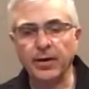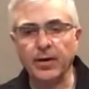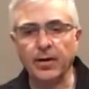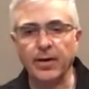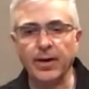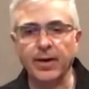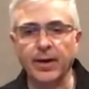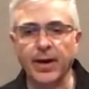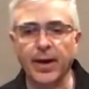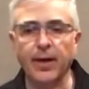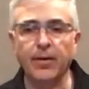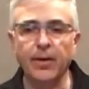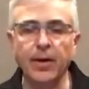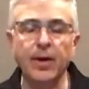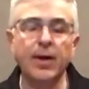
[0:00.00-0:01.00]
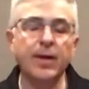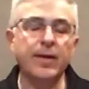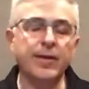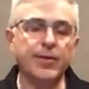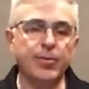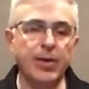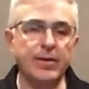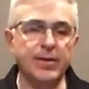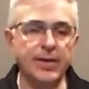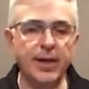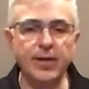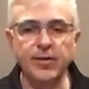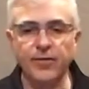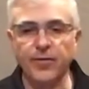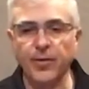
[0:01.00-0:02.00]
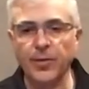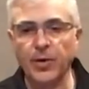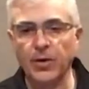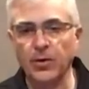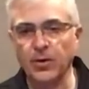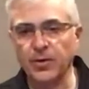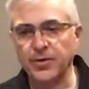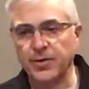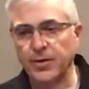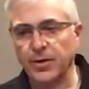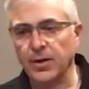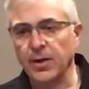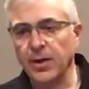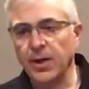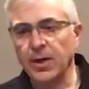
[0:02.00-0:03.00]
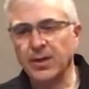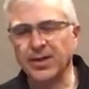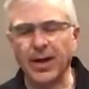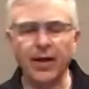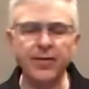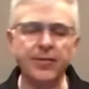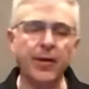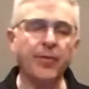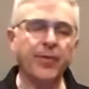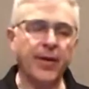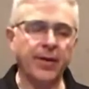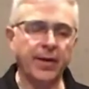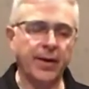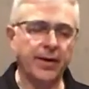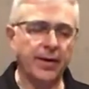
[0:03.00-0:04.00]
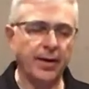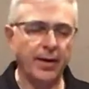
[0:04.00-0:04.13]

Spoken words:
All right, now, this presentation from the holster is kind of something that